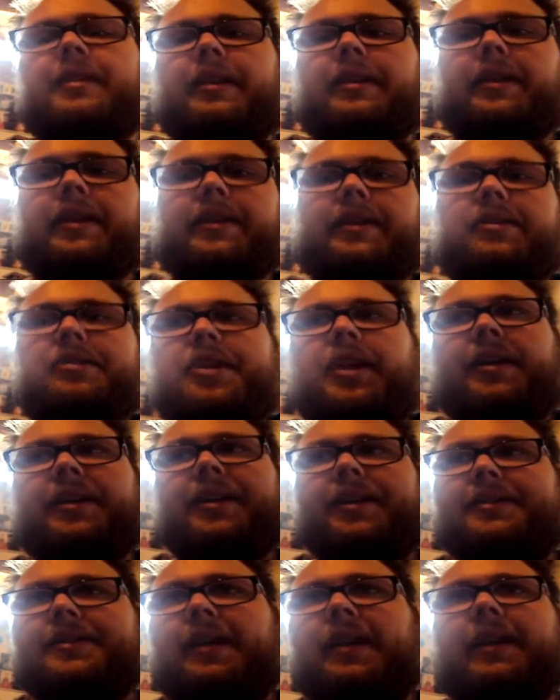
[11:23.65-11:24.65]
and then like to check
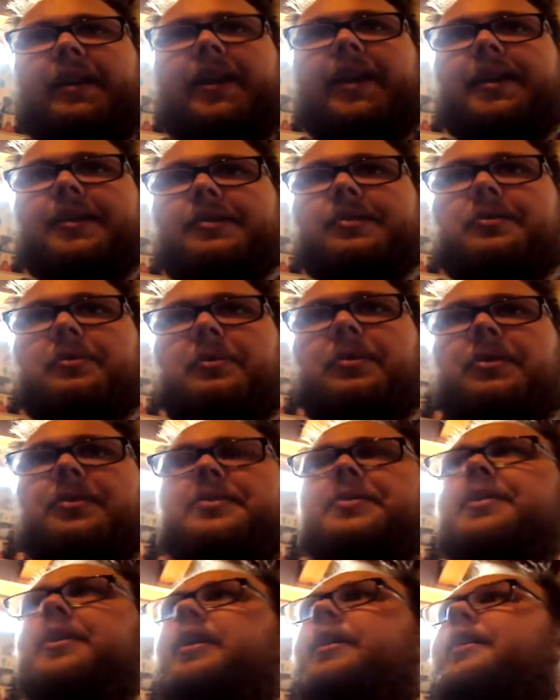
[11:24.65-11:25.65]
like secondhand
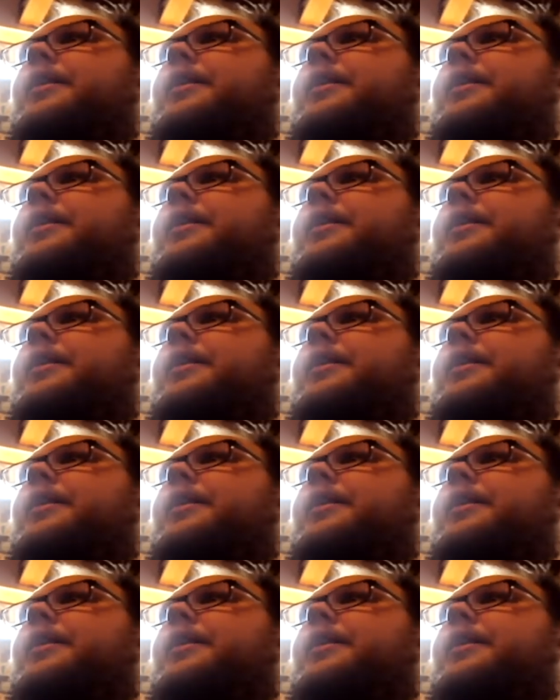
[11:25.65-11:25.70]
stores